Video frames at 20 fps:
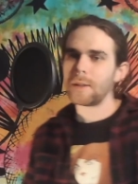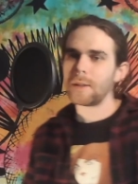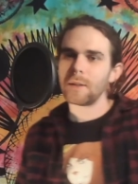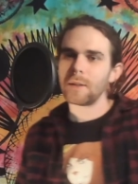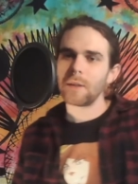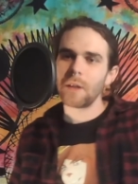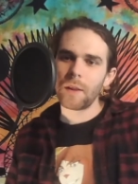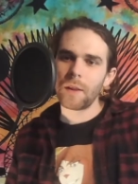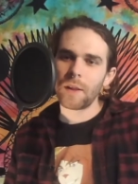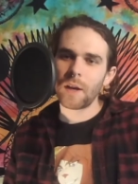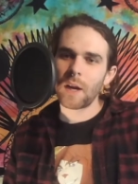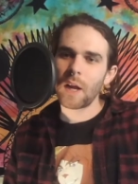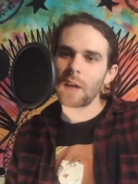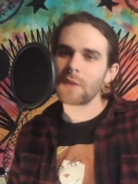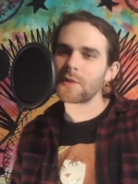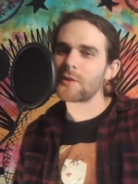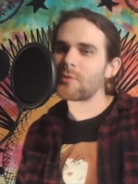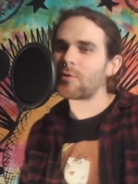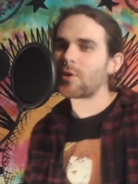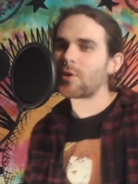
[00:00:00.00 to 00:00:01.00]
And then I
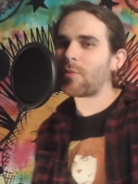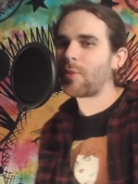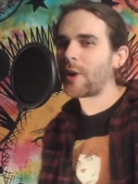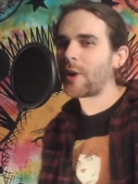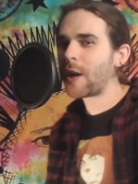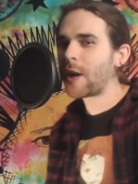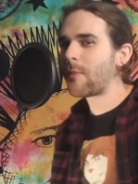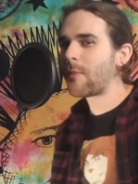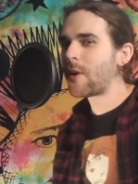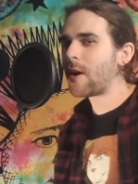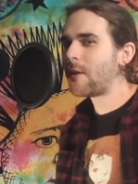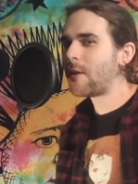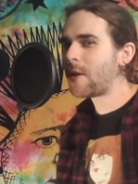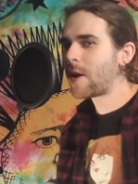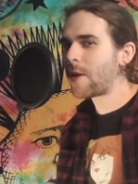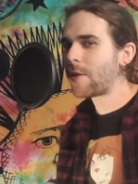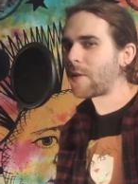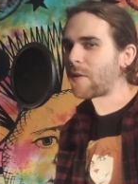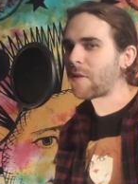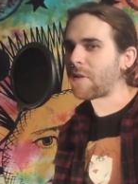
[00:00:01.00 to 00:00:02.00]
also want to bring up
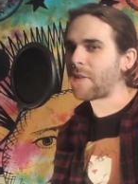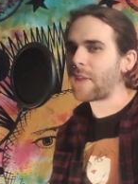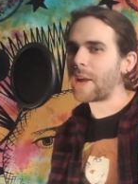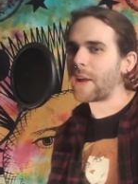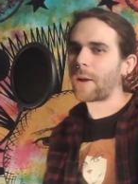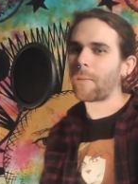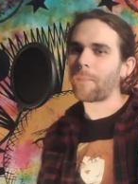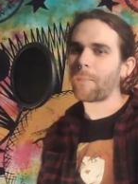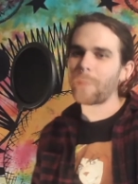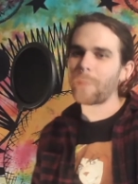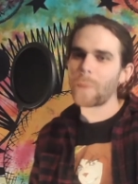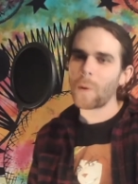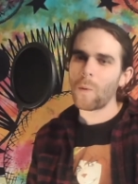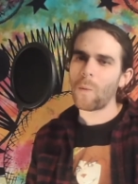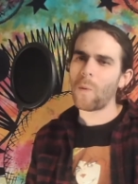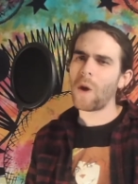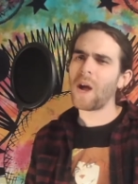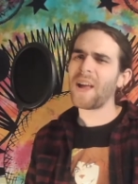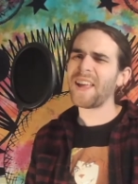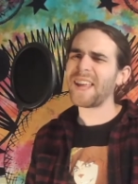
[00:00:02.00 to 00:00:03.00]
another thing.
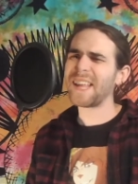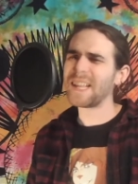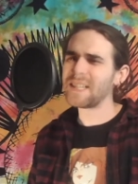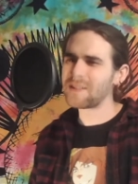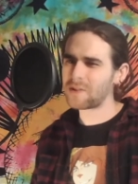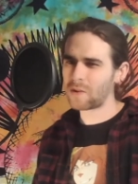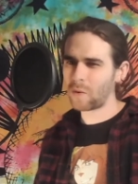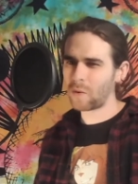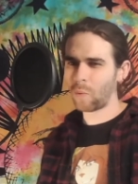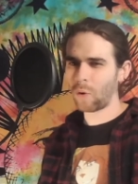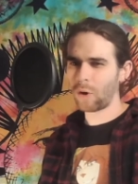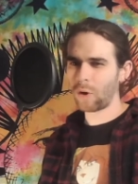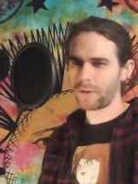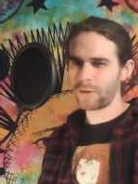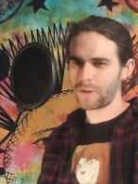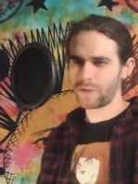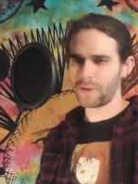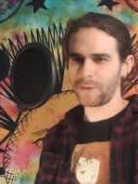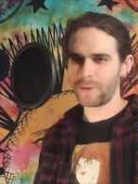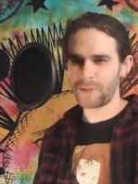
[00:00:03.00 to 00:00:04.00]
Why is the world
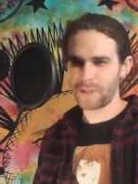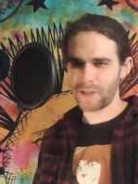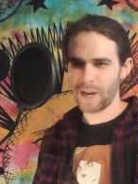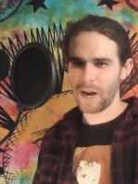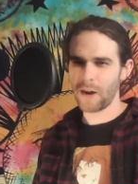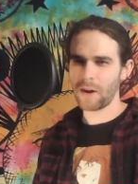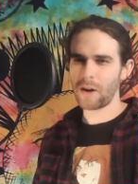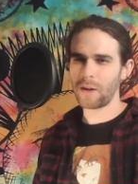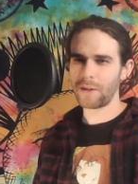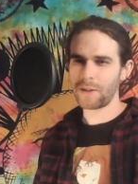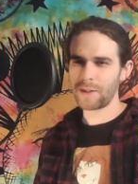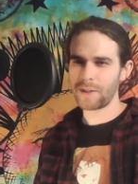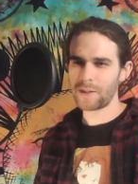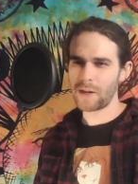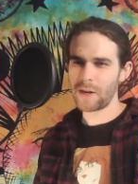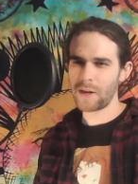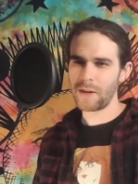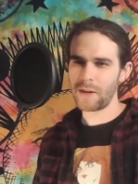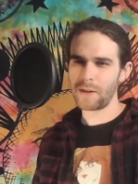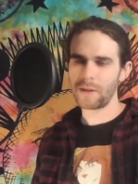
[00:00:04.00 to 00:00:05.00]
so scared all of a
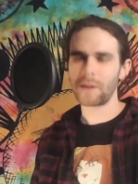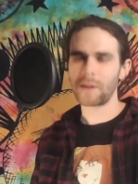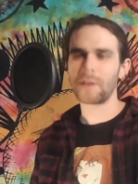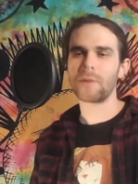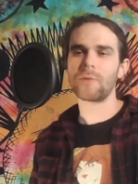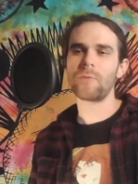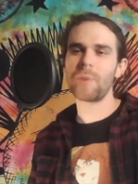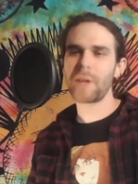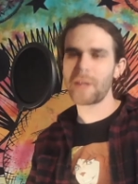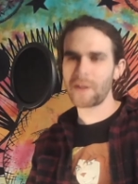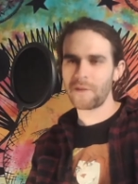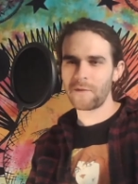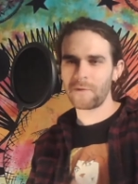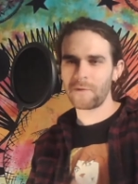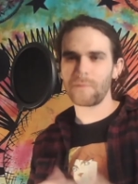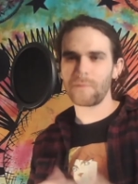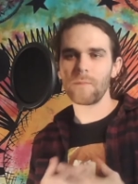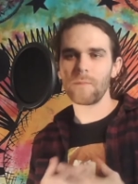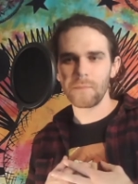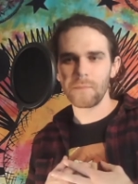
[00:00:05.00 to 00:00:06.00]
sudden? Because we can,
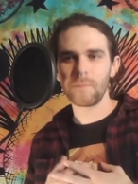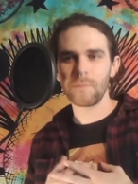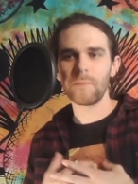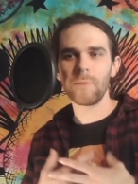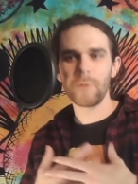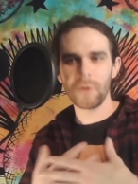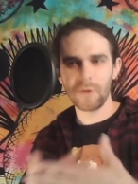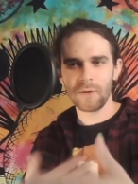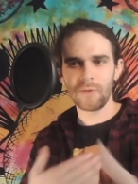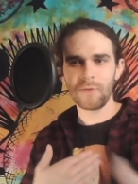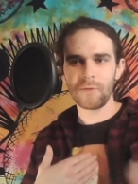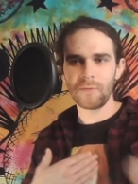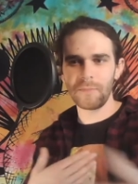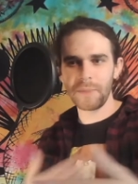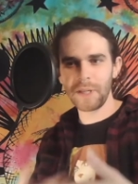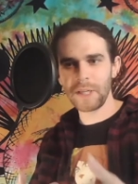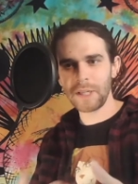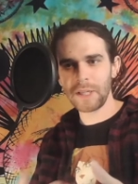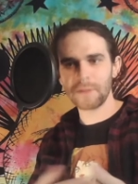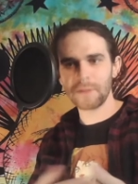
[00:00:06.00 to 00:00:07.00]
you,
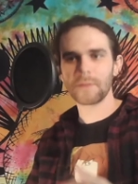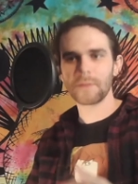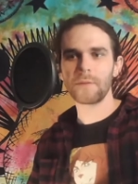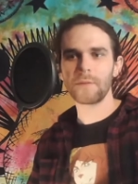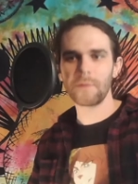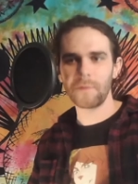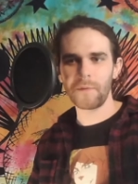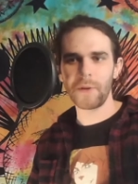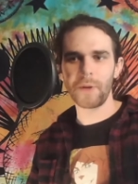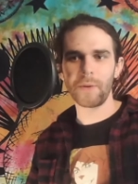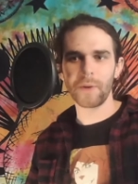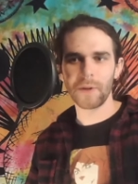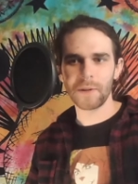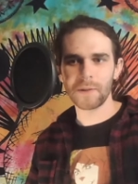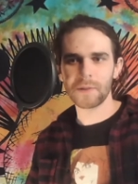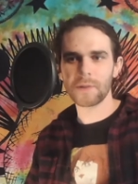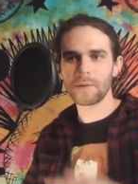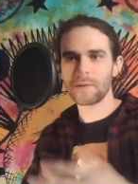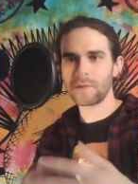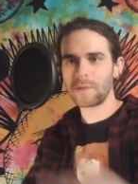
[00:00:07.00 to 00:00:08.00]
me,
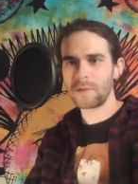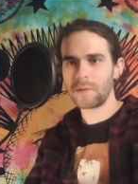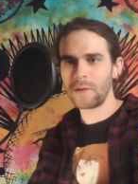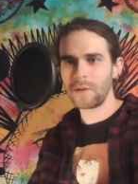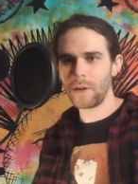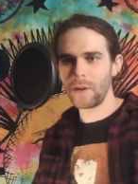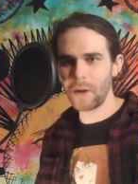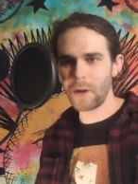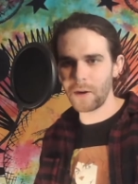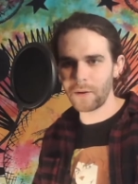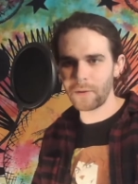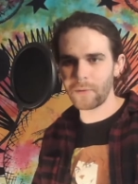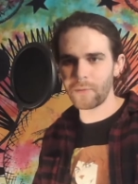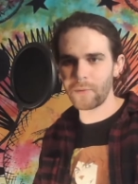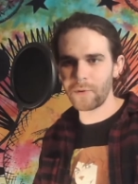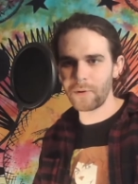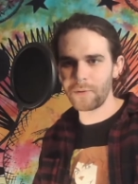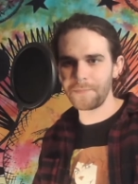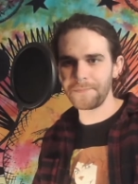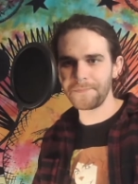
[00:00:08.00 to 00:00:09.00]
viewers, here in the
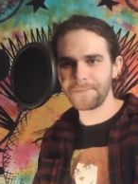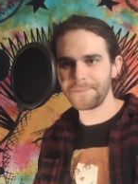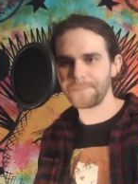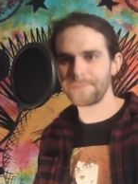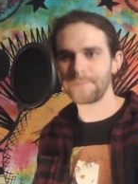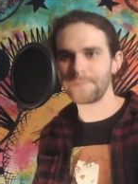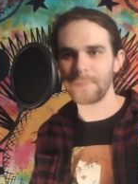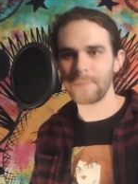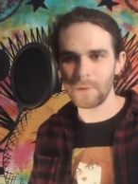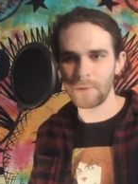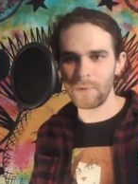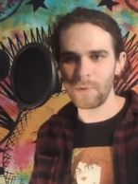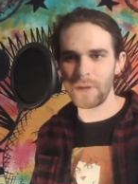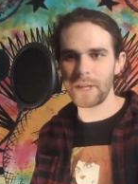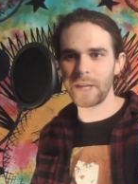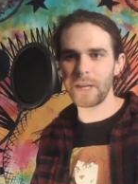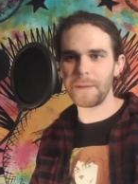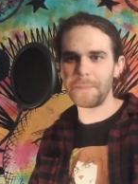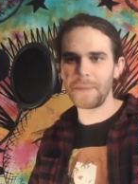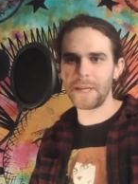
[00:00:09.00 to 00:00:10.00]
room, we
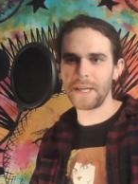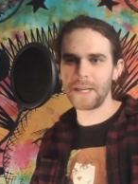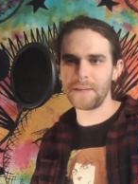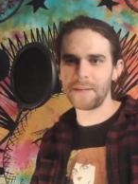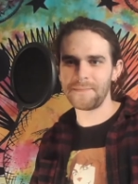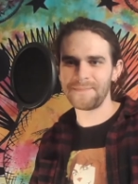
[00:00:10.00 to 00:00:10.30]
can admit it.